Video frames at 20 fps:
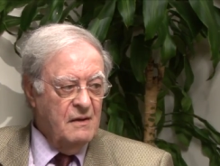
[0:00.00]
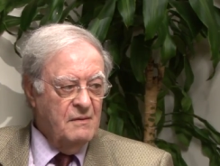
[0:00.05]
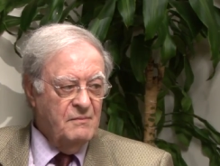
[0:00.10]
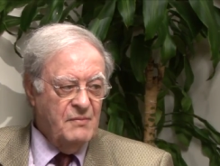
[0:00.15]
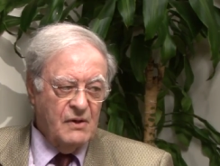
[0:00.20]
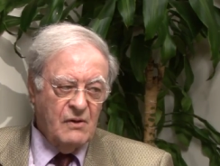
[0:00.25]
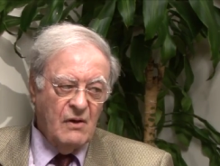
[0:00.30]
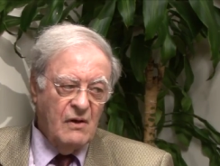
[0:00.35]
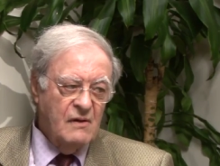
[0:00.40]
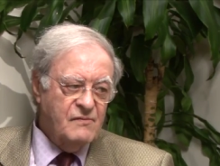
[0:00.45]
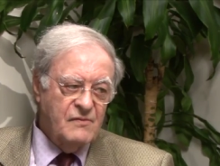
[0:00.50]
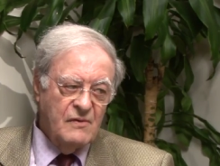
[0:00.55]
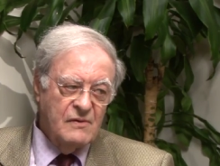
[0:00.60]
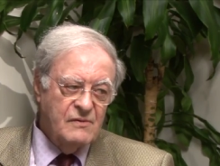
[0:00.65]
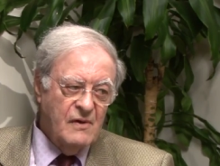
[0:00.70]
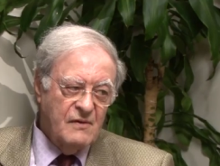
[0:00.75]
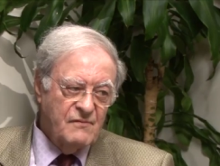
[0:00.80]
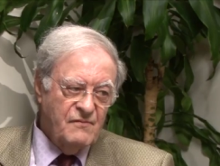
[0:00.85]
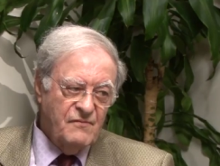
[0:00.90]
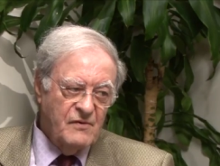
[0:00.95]
but also
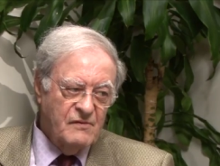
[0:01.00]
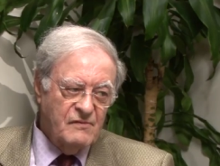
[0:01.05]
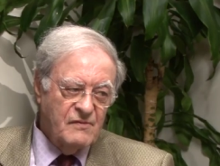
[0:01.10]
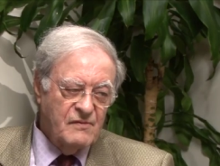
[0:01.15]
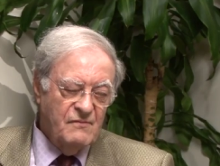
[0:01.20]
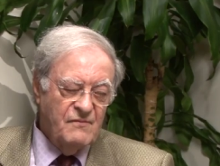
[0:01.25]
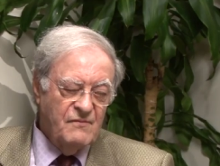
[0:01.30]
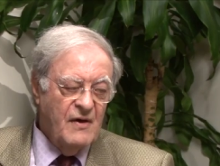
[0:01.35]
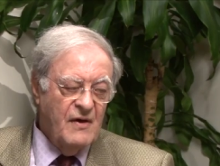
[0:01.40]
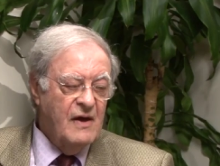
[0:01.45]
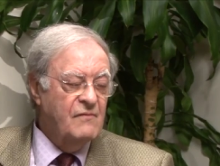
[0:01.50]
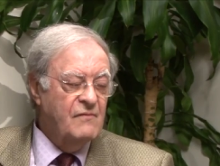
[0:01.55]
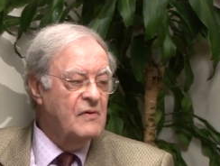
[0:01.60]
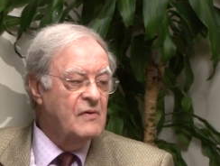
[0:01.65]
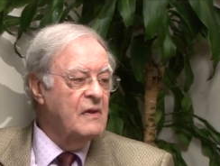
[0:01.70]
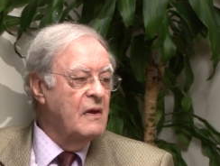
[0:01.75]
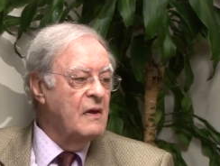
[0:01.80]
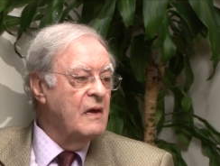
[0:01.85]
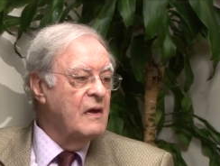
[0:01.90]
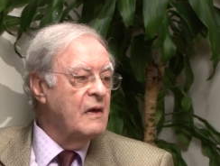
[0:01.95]
not for
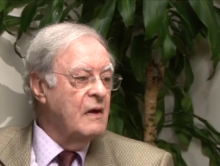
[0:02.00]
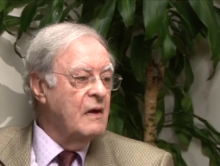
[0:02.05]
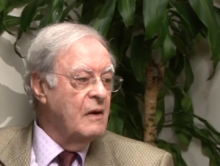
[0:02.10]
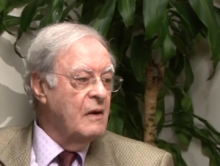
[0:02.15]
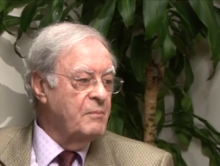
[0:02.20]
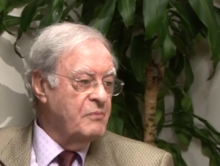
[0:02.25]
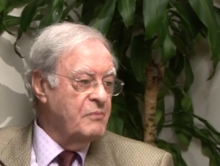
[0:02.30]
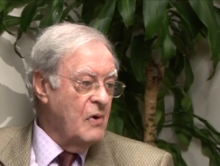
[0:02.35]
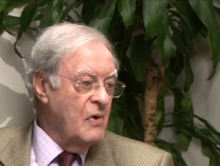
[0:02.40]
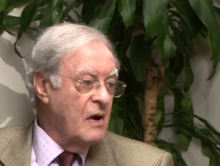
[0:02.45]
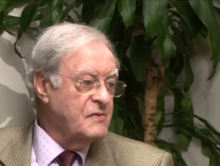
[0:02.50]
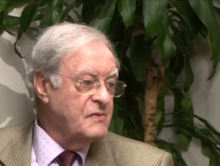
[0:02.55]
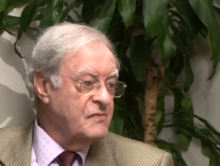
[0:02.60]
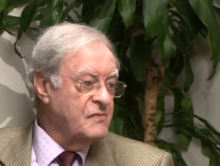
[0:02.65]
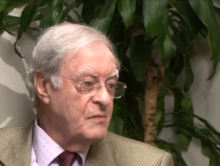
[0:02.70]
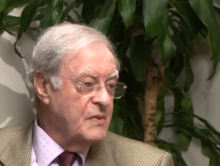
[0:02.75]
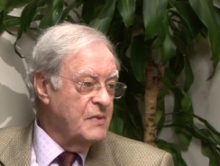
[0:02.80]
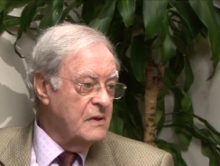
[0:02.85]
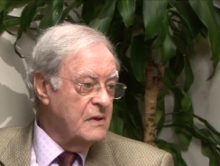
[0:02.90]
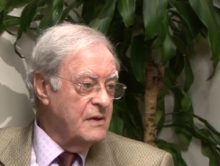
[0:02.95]
survival,
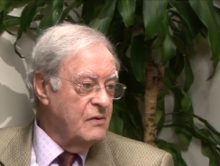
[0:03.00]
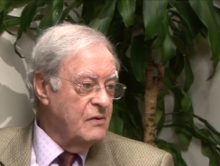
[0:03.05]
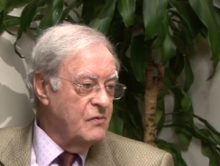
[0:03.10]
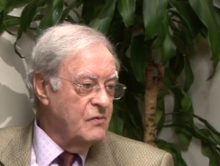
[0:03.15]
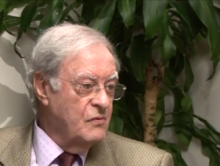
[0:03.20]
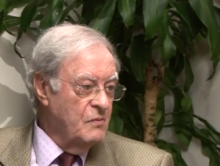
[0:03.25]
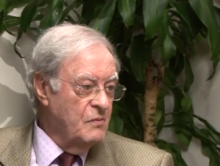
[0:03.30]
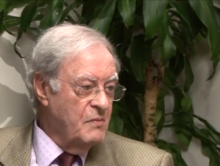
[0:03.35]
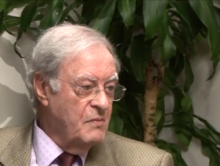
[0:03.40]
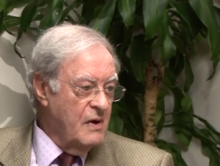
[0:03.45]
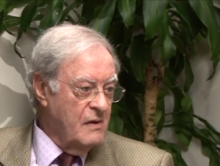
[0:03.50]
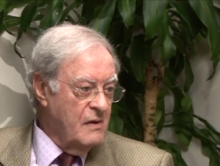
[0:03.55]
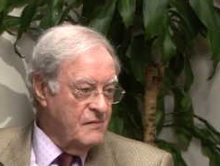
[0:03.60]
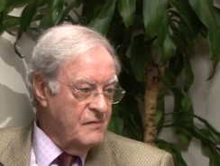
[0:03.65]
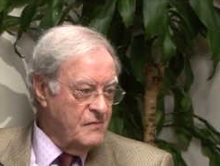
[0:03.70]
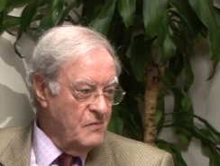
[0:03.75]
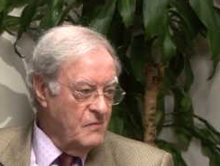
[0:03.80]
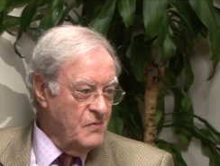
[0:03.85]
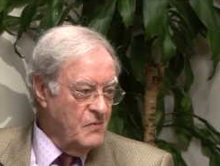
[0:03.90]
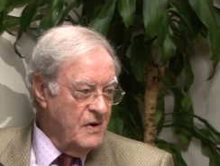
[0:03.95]
approximately two
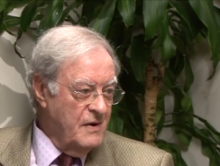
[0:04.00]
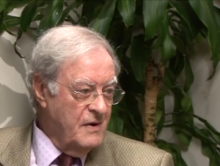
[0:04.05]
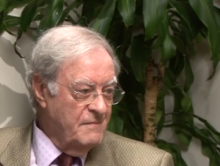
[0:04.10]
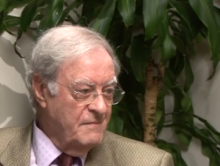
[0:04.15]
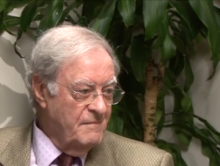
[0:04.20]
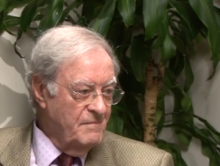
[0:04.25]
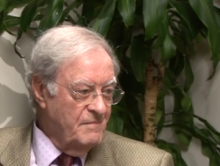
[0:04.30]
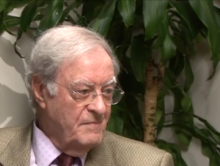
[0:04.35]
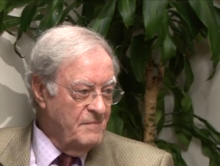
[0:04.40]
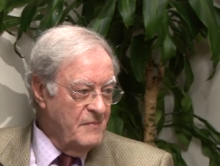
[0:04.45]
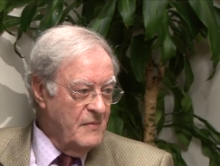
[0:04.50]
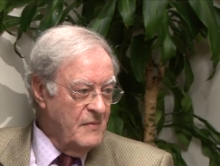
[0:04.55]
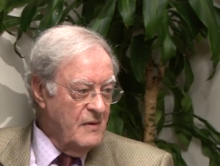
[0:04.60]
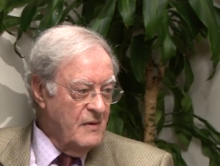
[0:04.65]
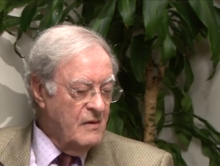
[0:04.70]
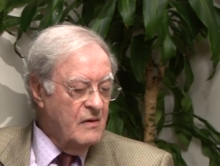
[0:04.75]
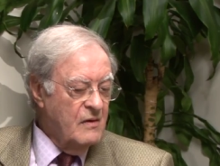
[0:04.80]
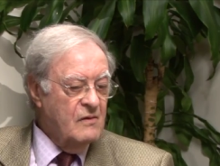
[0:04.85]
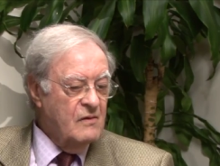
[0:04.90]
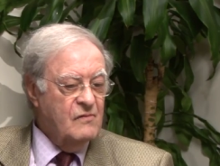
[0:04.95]
miles away.
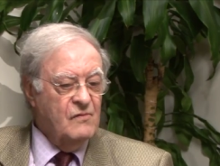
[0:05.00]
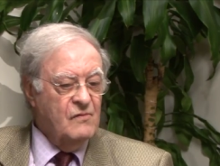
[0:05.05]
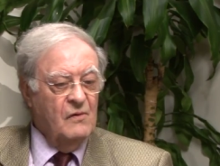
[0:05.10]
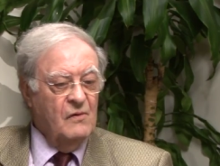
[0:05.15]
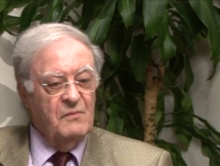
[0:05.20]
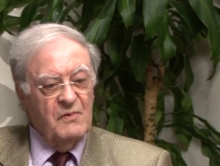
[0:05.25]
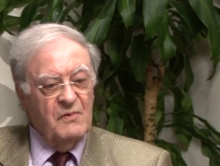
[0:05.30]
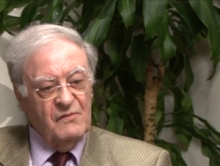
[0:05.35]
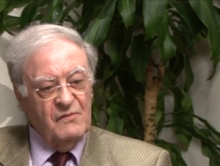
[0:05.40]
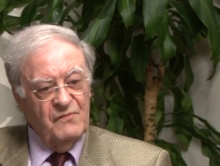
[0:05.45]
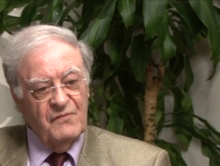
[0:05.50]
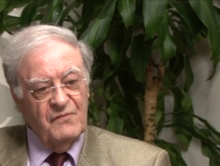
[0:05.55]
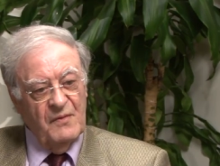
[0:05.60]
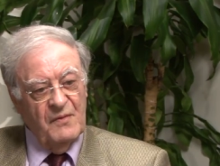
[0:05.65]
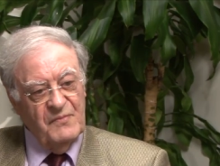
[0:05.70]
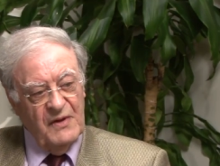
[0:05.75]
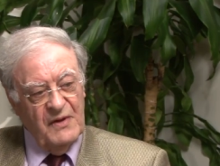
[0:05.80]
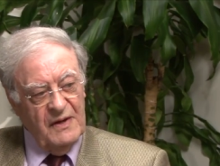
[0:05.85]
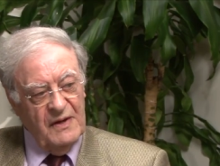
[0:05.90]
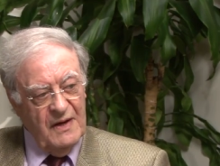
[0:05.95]
So it was
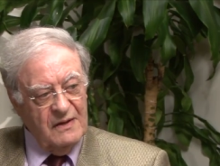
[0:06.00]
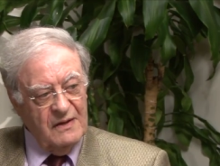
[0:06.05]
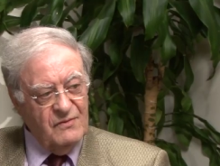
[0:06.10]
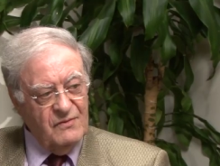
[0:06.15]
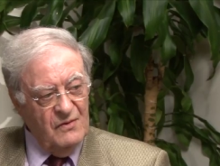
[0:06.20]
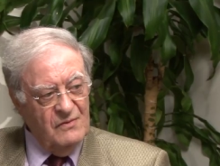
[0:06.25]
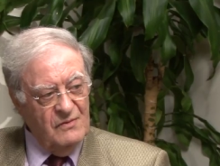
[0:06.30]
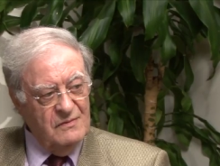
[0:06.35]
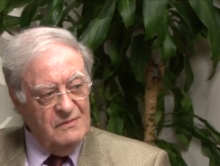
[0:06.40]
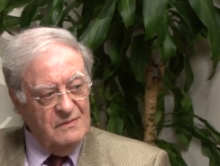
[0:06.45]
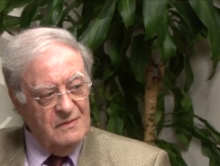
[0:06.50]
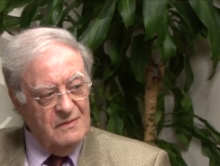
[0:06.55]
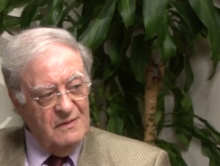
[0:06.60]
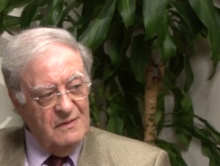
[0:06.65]
from the ghetto,